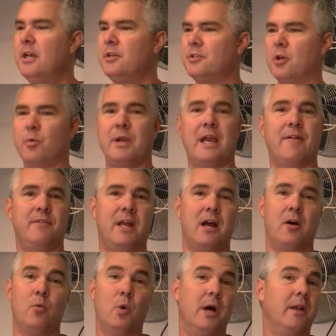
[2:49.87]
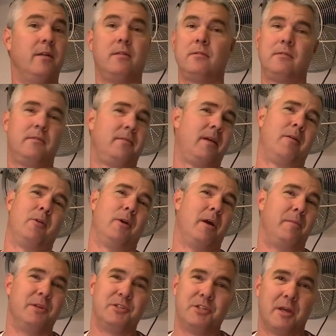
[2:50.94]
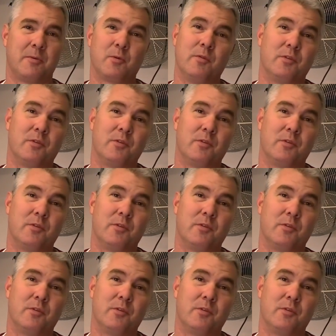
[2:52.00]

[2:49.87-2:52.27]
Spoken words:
So we have now I don't know how many steps